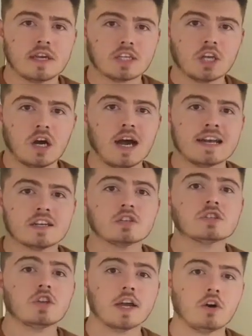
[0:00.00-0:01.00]
That's Gut and
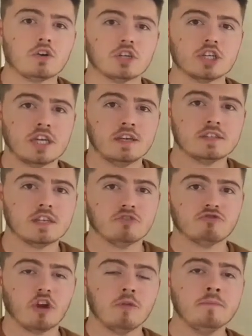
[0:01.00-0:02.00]
Psychology
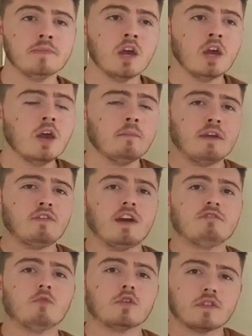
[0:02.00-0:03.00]
Syndrome. But if you
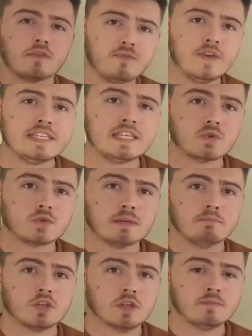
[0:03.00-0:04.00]
have more of the physical
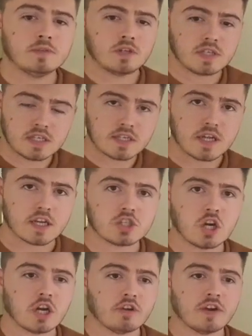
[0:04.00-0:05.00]
symptoms, this is like
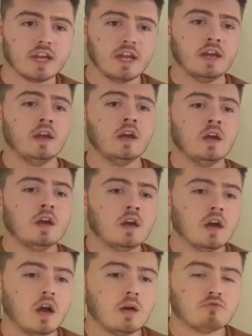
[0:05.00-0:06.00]
diarrhea,
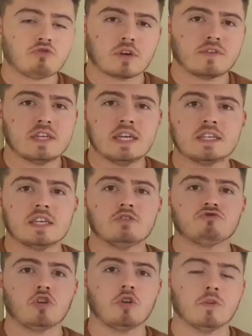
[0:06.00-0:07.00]
chronic fatigue
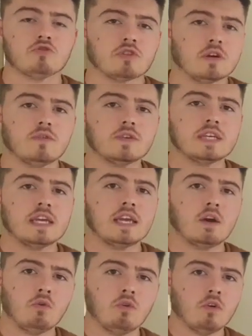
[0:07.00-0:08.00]
syndrome, adrenal
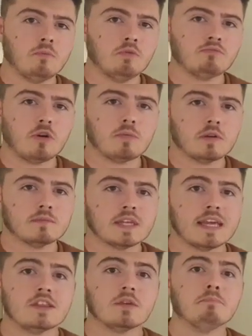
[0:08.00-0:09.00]
fatigue, autoimmune problems,
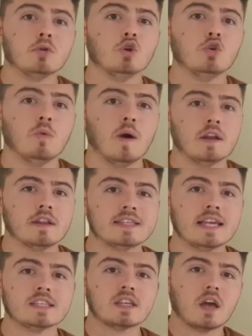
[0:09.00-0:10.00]
get the blue one.
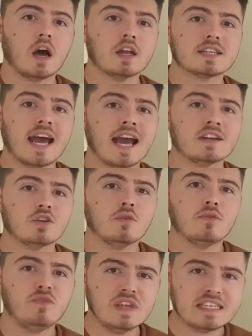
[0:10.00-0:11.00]
This is Gut and
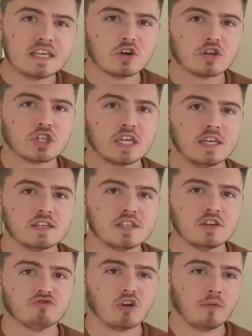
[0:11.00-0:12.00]
Physiology
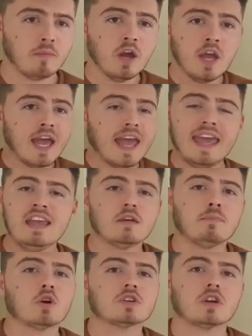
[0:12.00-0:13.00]
Syndrome.
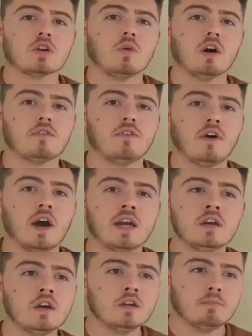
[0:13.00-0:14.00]
Either book's gonna work
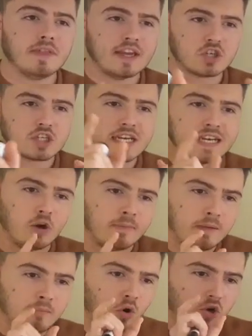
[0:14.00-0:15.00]
fine, but they're just a little
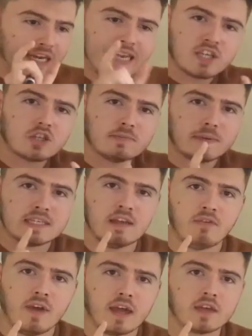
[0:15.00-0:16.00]
bit more niche
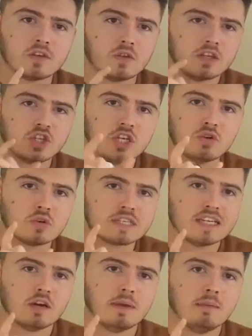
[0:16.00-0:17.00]
specific, so that she talks
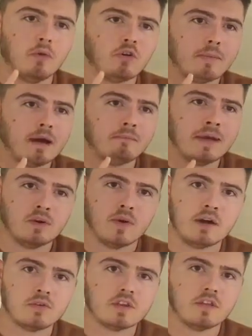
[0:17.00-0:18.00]
a little bit more about mental
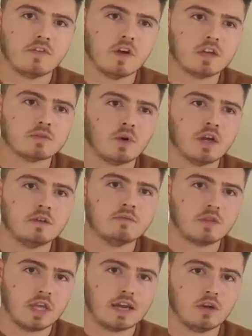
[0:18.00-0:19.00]
health in the first one,
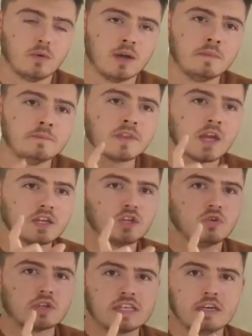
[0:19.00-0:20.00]
the yellow one, and she
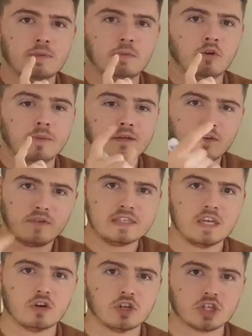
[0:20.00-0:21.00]
talks a little bit more about the
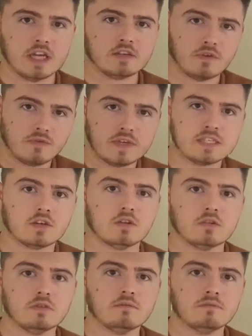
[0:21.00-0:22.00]
physiology, so
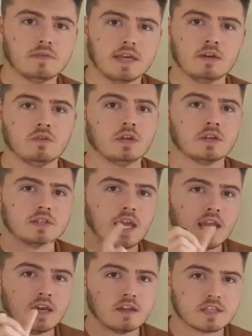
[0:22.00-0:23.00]
physical illness
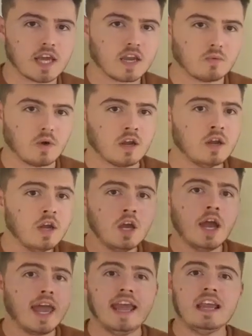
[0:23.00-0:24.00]
in the second one.
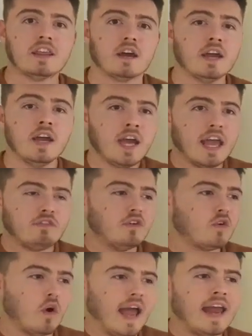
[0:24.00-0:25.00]
Either if
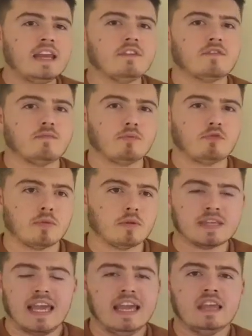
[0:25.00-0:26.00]
you've got any of the
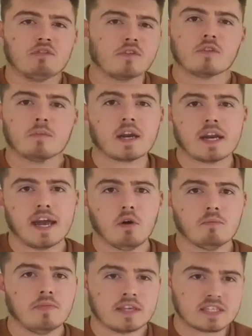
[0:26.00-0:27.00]
problems, either of them are going to
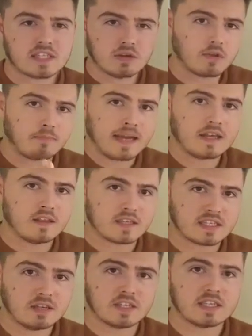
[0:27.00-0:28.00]
help. They're still
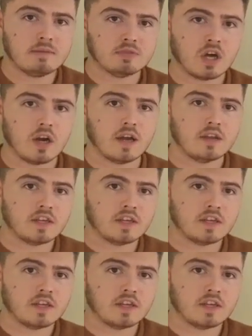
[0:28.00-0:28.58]
the same diet.